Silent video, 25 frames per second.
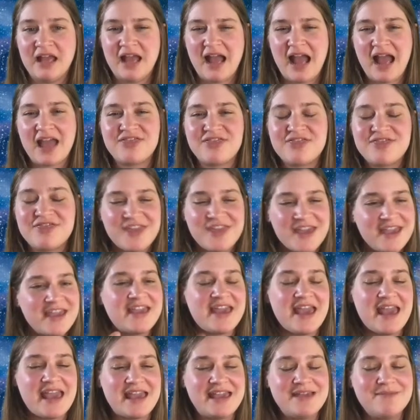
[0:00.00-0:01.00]
I
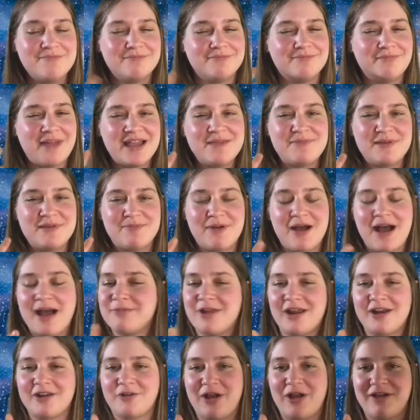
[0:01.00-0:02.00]
think 8 might be, I'm
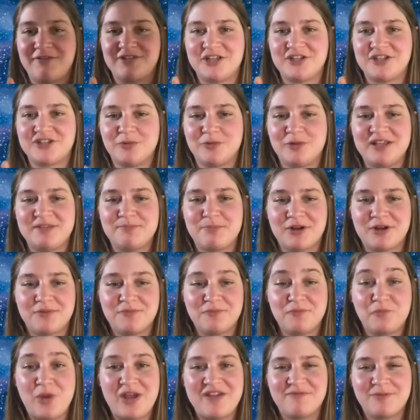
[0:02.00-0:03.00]
not a gravitational
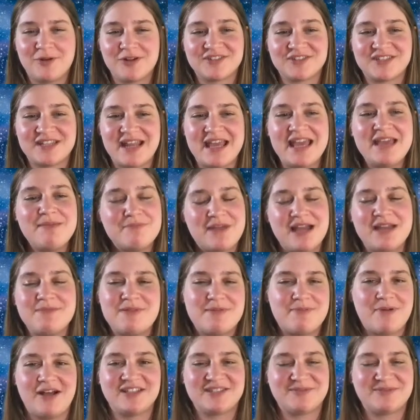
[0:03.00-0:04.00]
wave person, 8 might be
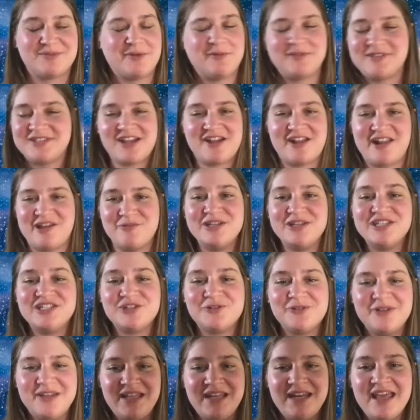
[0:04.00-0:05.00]
possible, but it's not how we
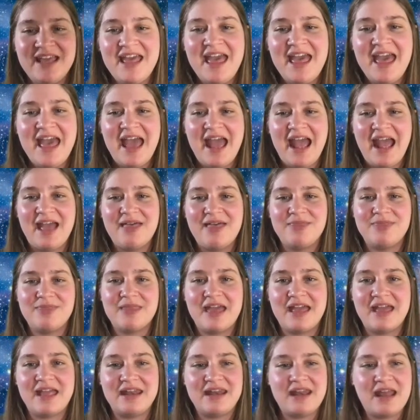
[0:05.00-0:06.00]
do it. And
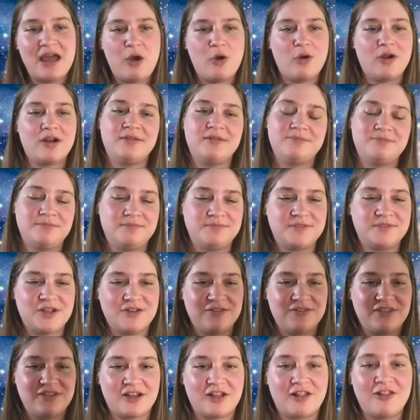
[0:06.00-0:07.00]
then,
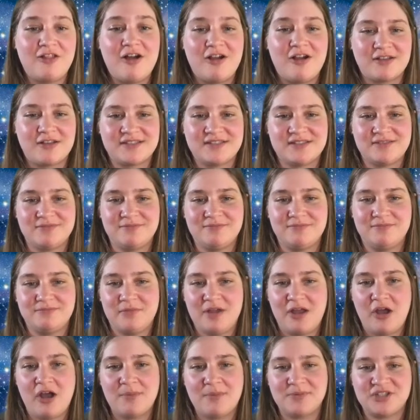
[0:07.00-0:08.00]
the clocks
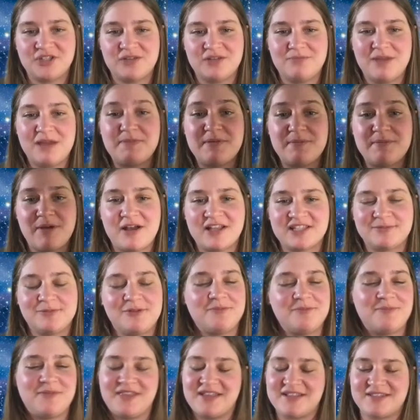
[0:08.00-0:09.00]
option might be
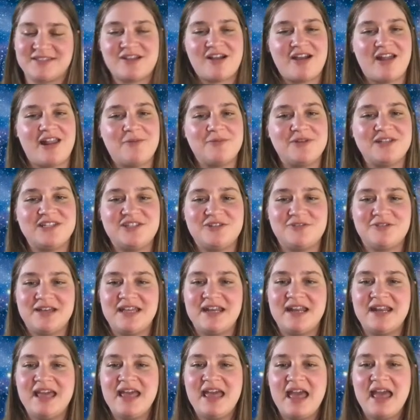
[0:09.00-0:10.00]
possible, but that's not how we do
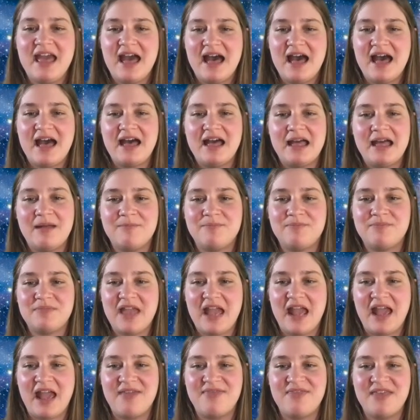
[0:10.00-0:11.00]
it. And
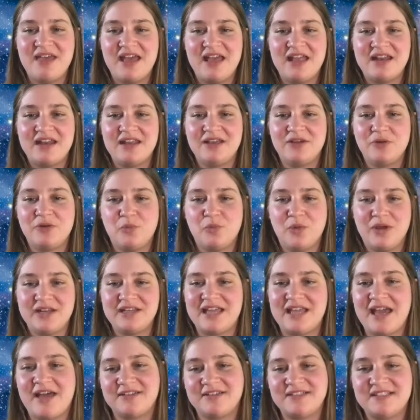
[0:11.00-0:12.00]
then when
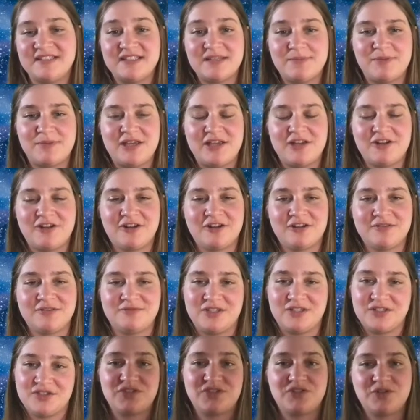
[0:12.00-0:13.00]
galaxies appear
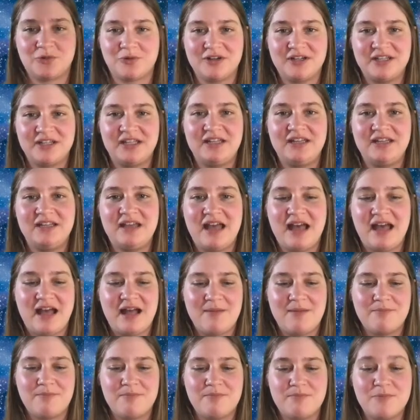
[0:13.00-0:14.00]
distorted,
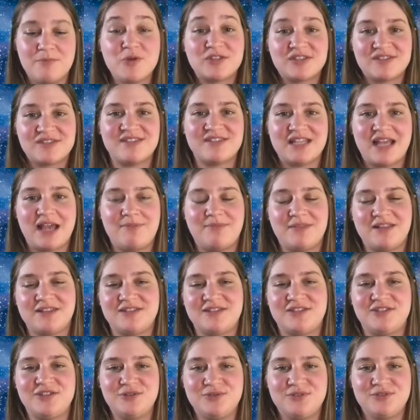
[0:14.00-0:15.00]
most of the time
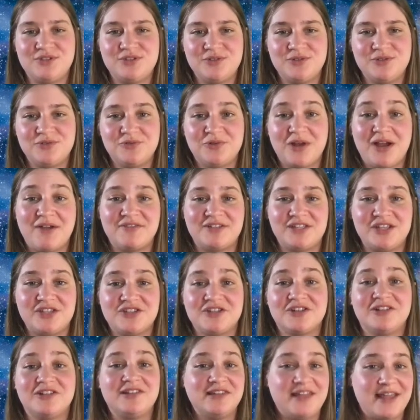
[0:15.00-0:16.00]
that's due to
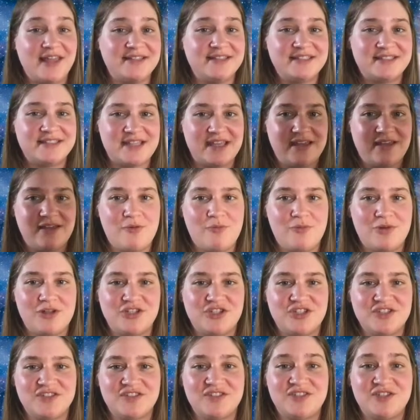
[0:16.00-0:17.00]
gravitational lensing,
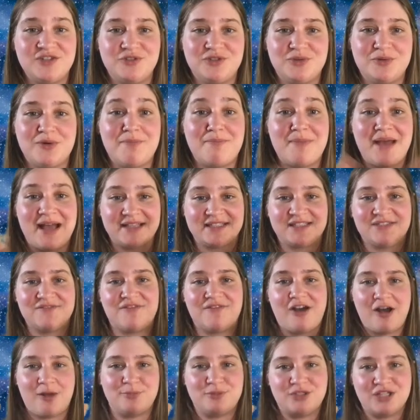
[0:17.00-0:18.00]
which is due to a massive
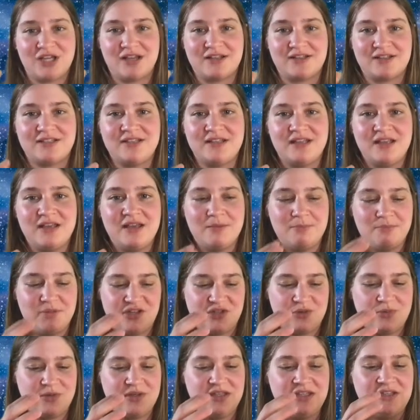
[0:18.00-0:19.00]
object
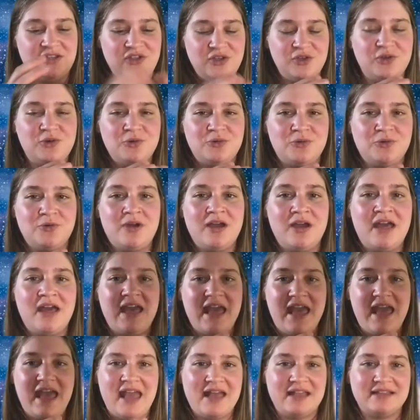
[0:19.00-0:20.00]
between you
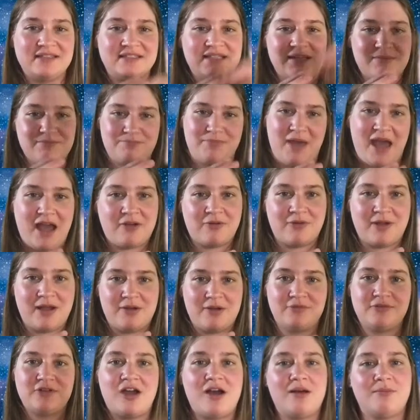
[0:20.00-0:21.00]
and some
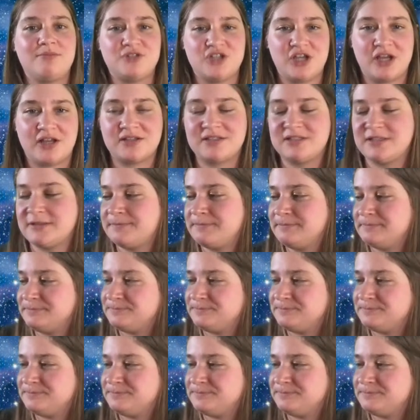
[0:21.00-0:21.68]
background object.